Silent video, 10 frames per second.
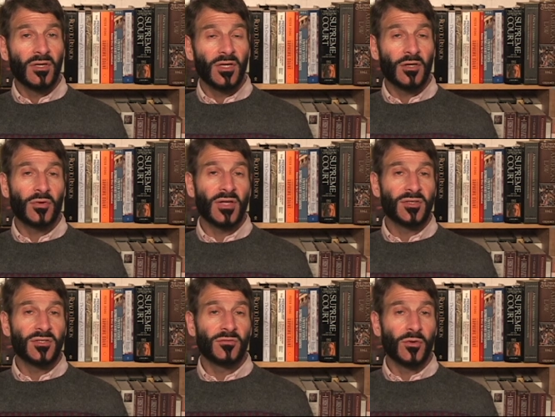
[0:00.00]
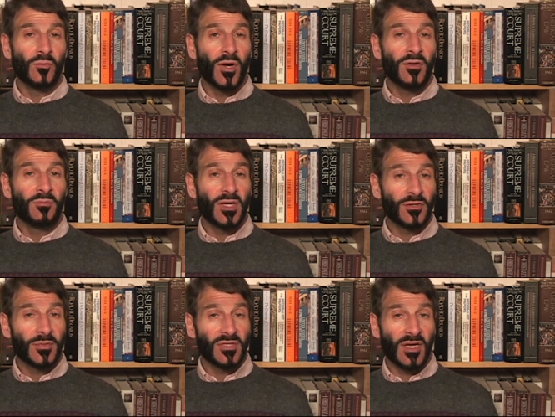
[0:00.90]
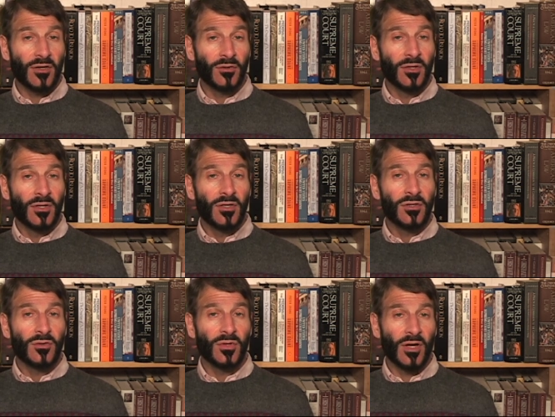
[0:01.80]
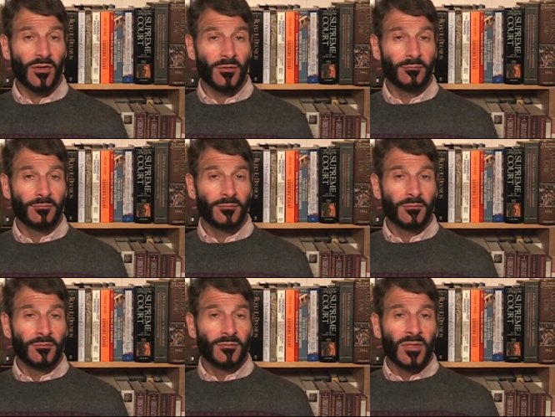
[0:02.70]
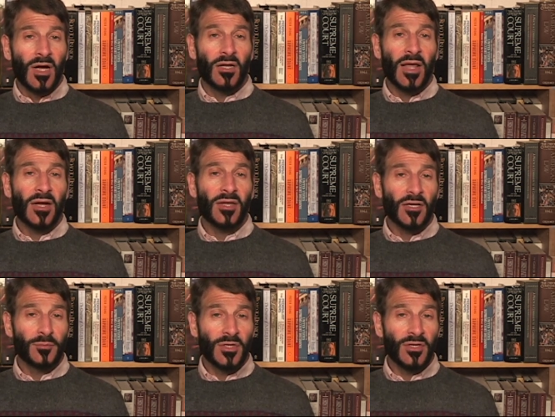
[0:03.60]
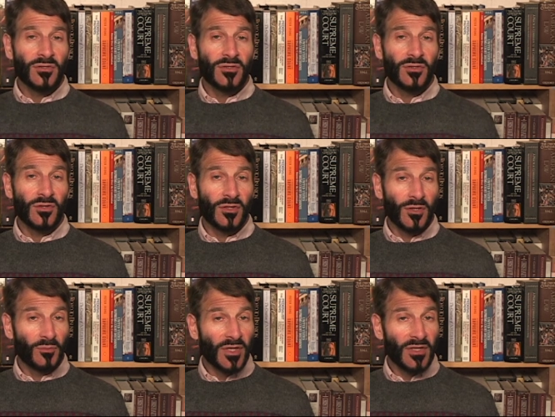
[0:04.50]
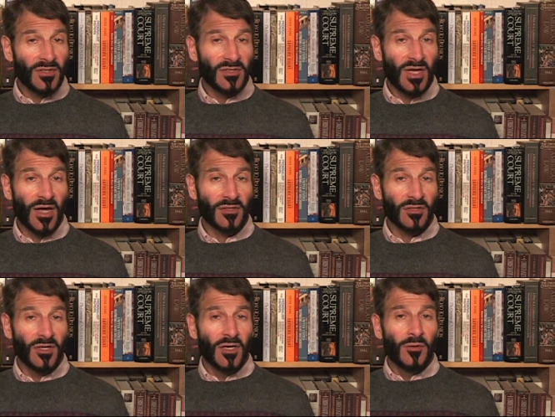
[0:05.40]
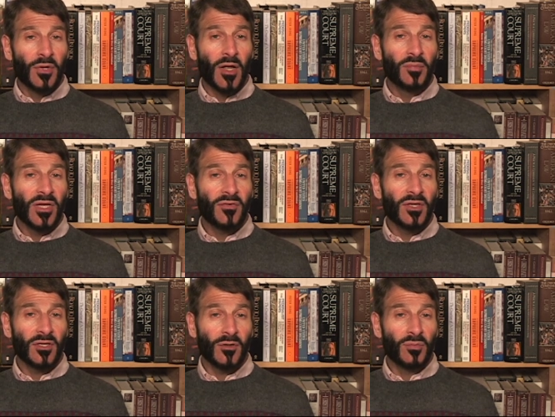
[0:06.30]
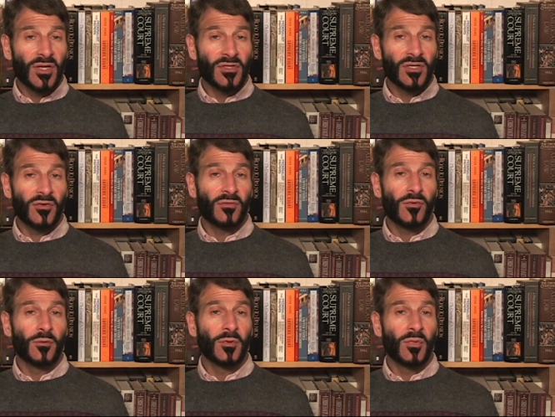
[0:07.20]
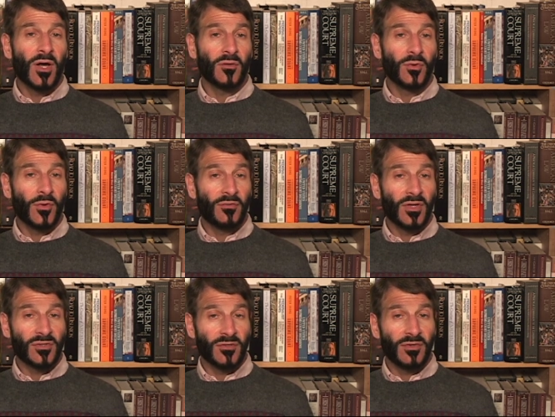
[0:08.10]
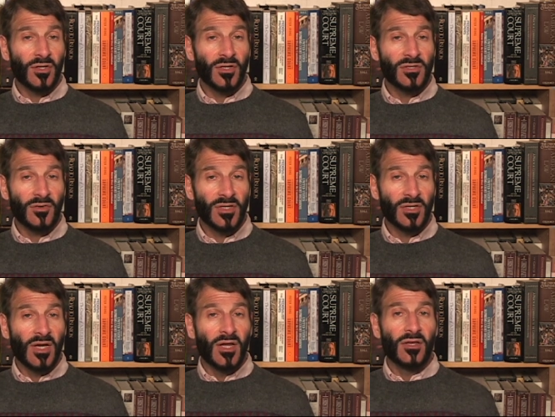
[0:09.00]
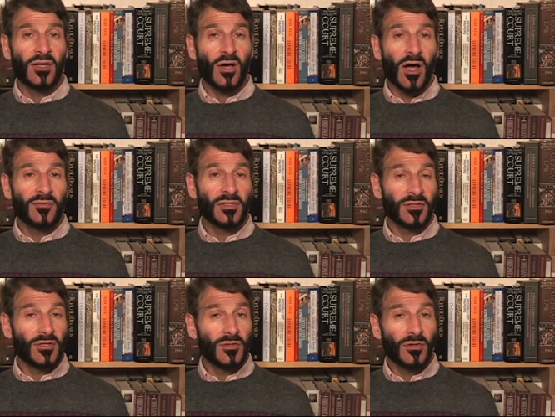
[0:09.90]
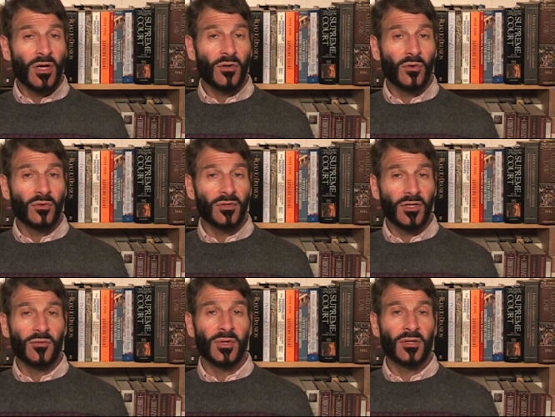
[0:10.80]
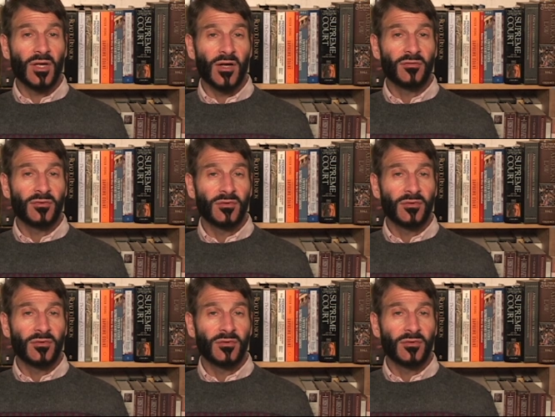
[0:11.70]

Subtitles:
in the transition from one measurement scale to another. I lack the expertise to complete this task, but I believe that the completion of the formal model will reveal severe constraints that obviously do not hold in real life.